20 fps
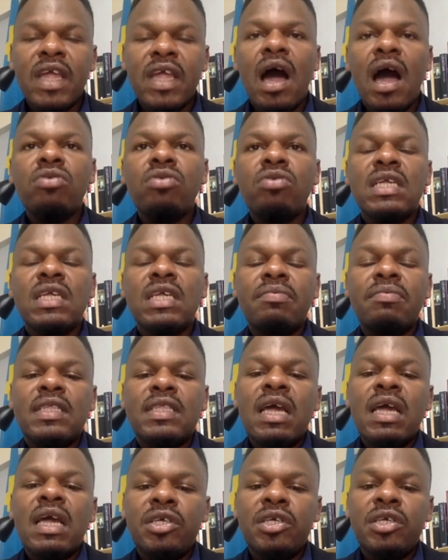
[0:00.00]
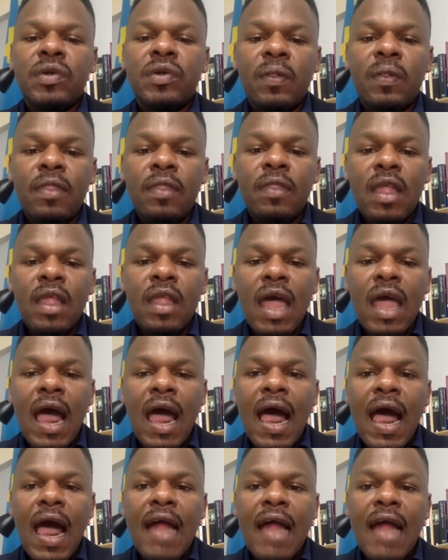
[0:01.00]
how substantial
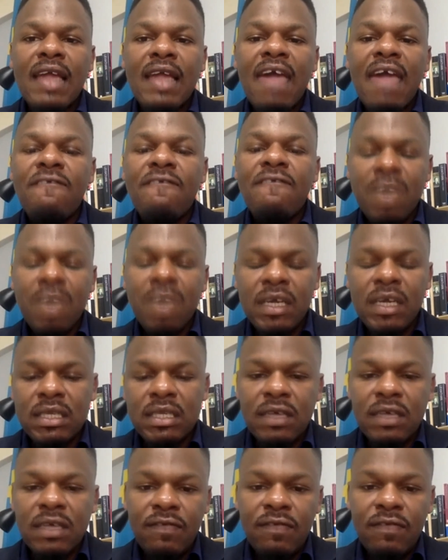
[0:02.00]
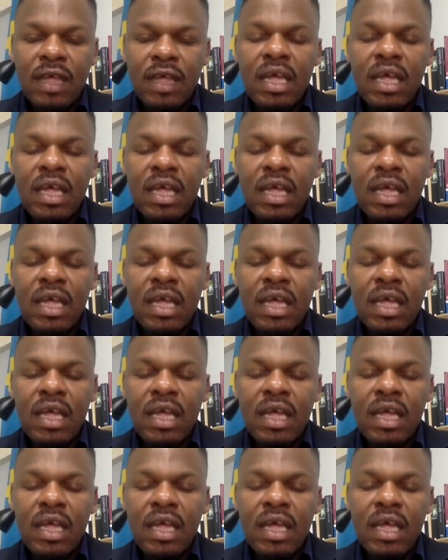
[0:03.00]
and effective